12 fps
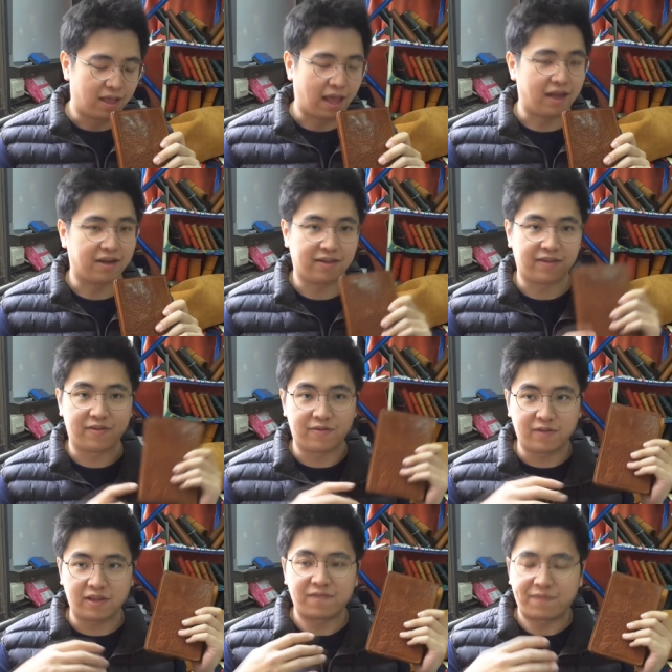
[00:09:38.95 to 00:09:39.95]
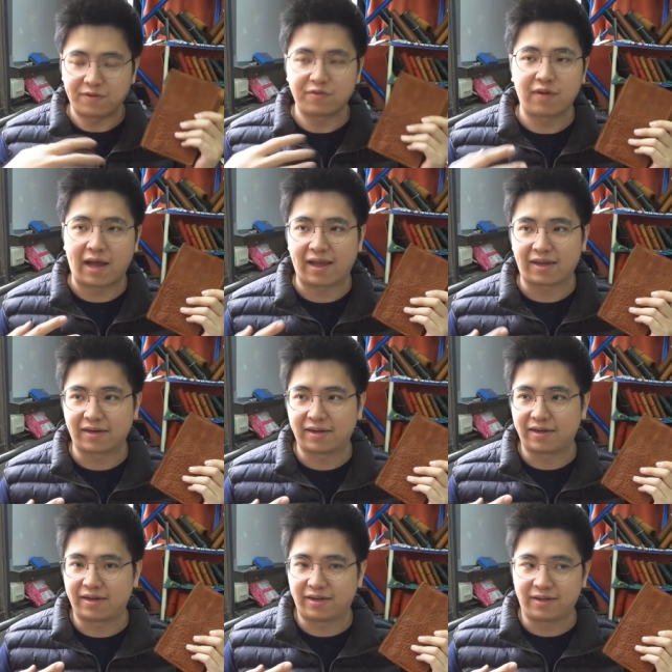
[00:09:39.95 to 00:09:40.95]
And uh, if you like
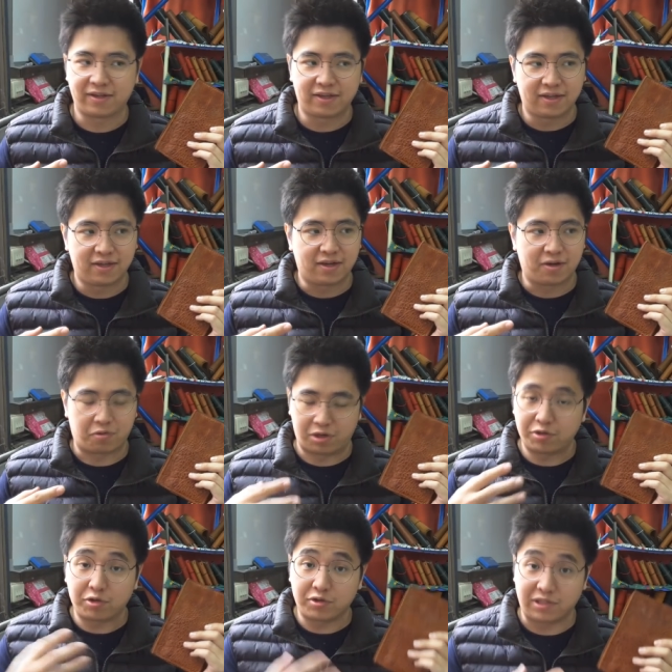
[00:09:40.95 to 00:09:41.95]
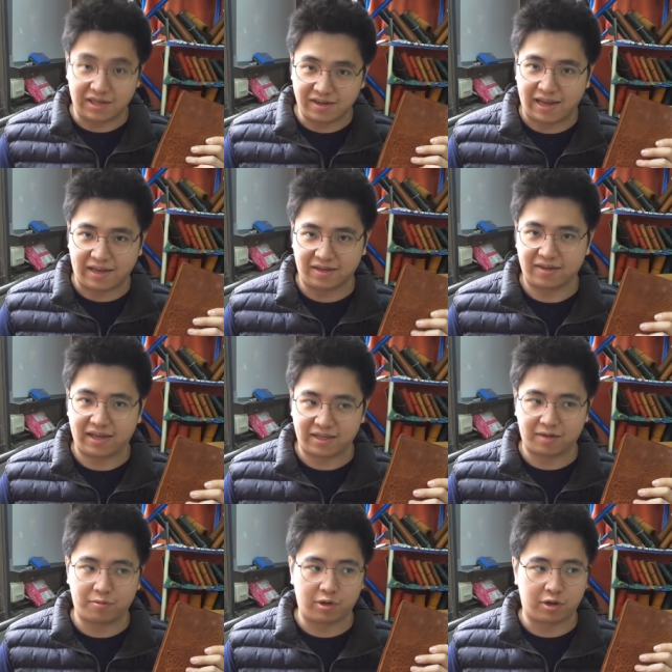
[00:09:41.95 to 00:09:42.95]
the when you use it later,
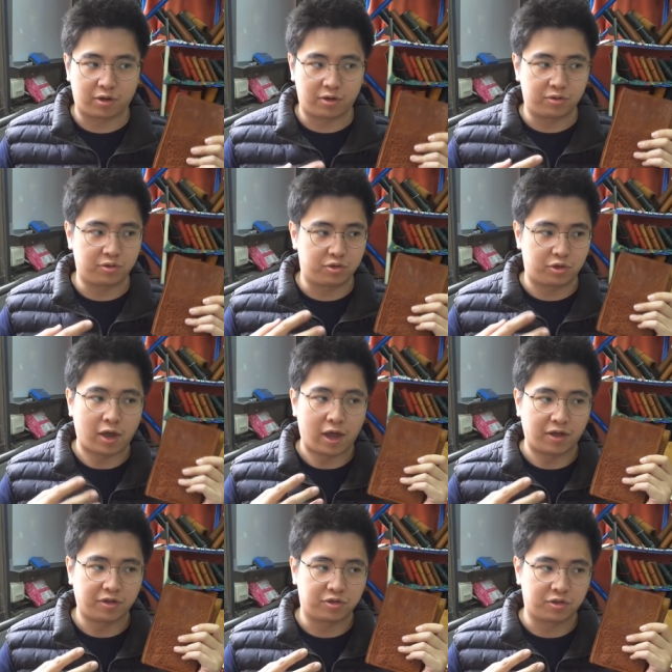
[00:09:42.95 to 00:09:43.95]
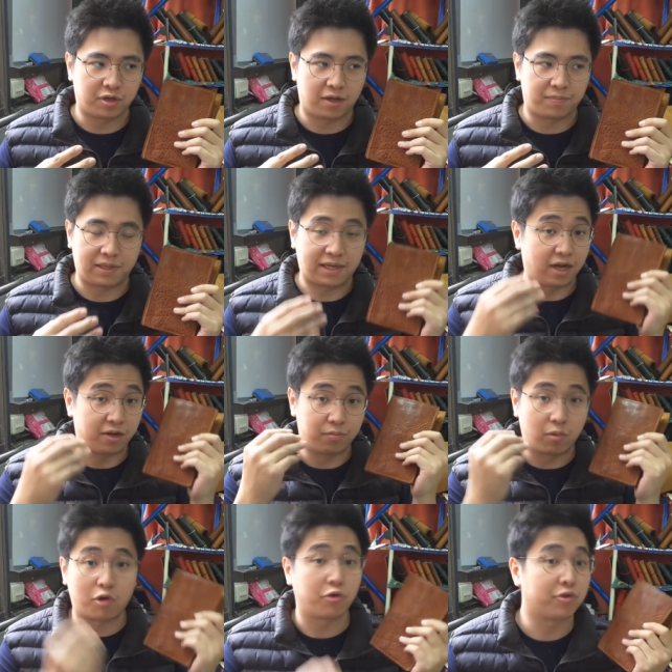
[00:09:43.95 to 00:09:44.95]
later we are going to change the become
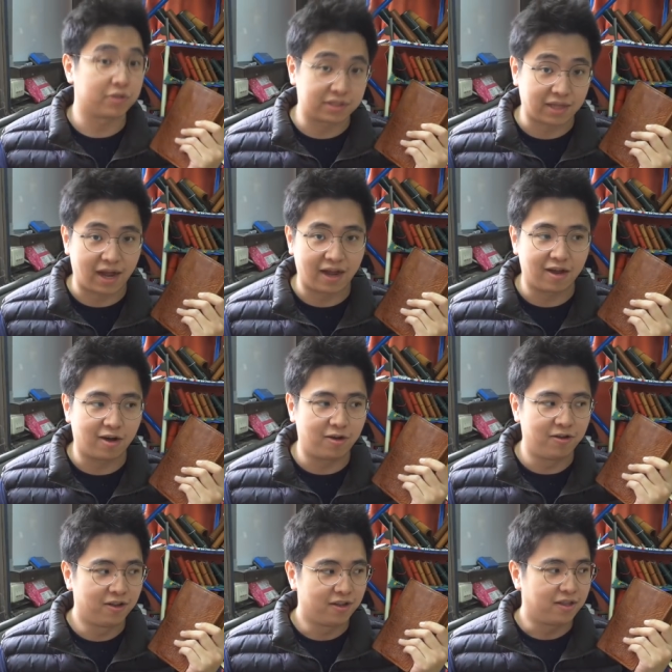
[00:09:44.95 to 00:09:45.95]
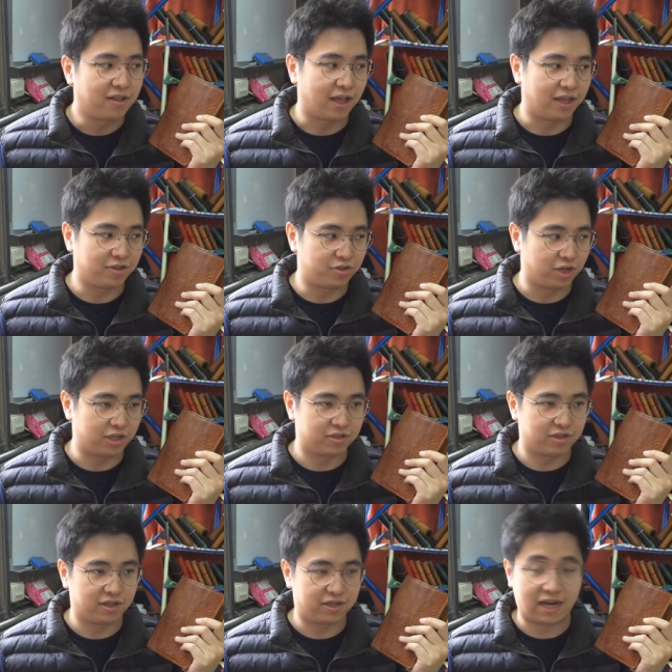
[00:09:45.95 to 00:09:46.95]
more your style and change
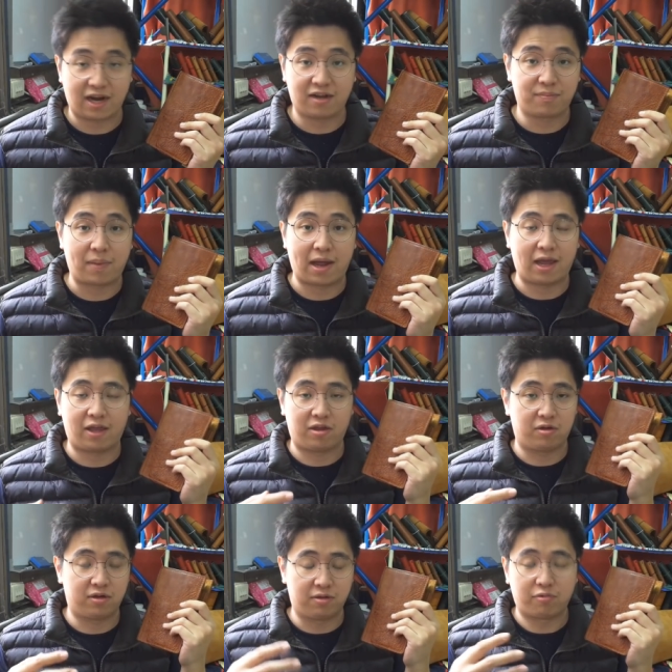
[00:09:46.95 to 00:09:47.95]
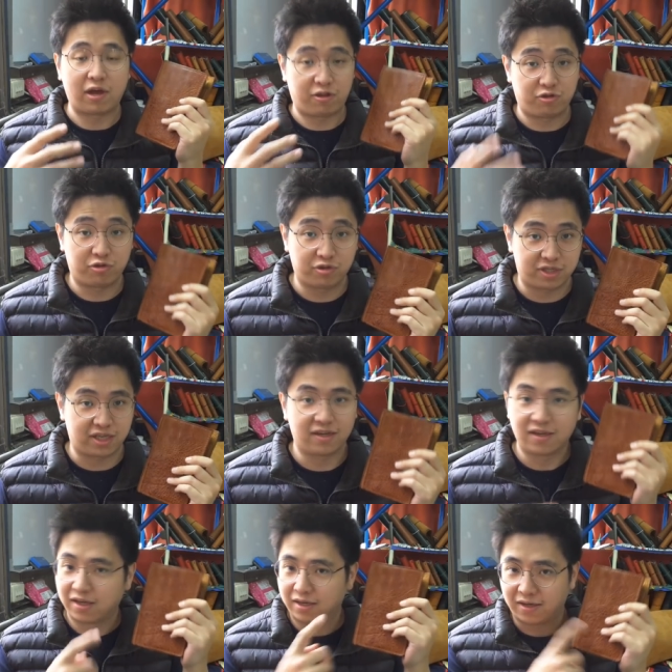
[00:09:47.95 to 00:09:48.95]
the color by the way you use
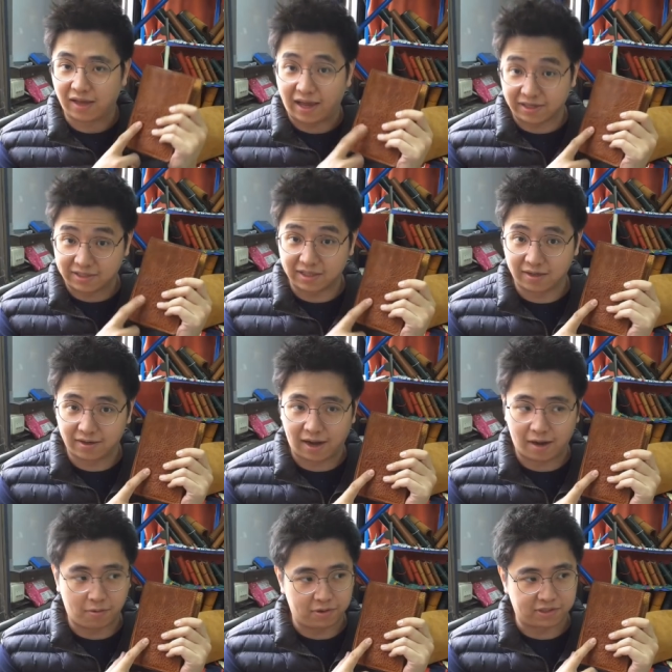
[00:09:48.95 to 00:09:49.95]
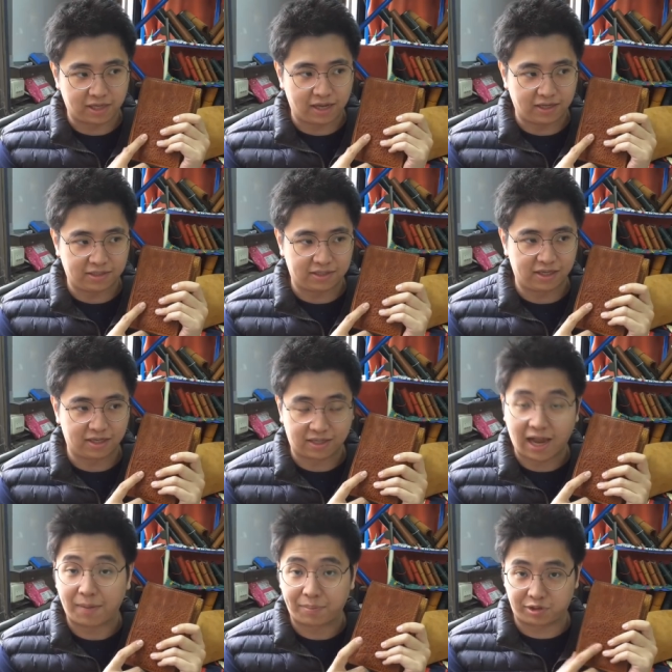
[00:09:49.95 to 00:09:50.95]
it. That's uh, I would say is the
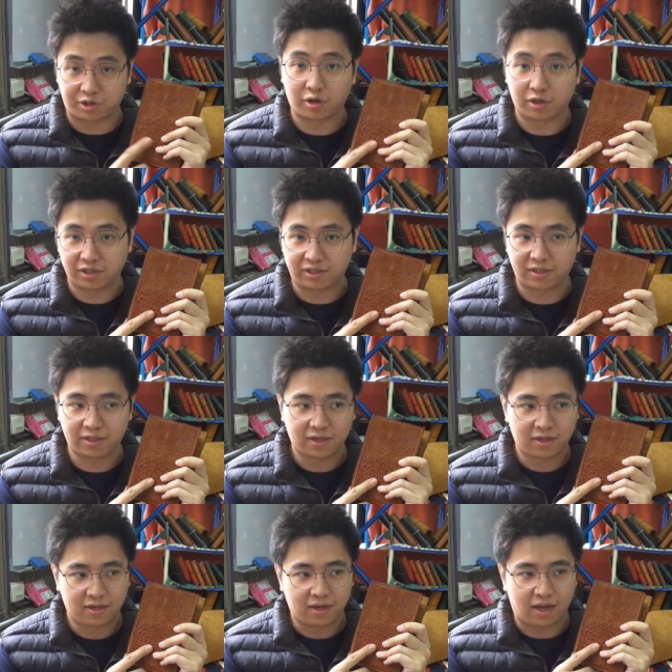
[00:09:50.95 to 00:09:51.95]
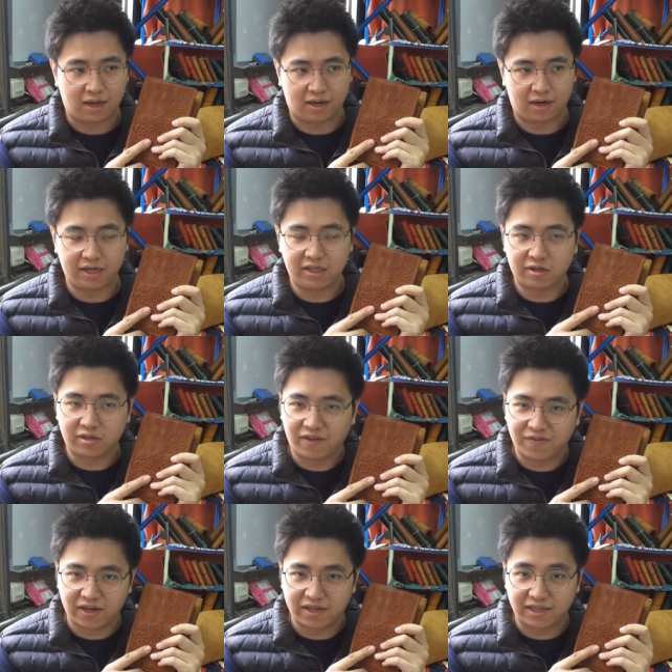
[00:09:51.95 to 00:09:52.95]
top choice. Uh, a little
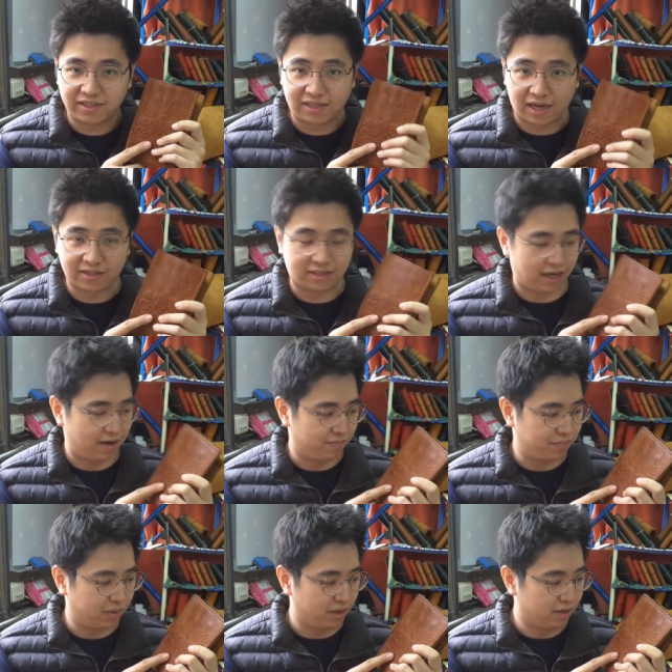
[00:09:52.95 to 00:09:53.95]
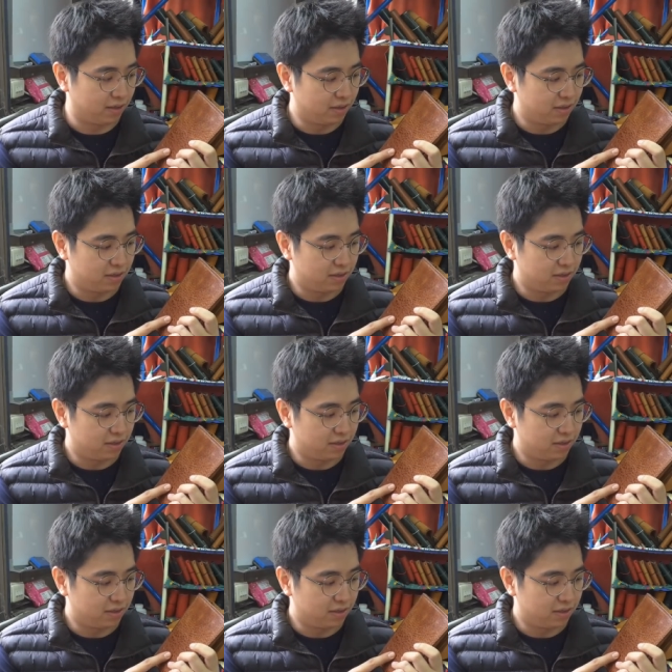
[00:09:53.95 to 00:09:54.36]
different than Samsung, but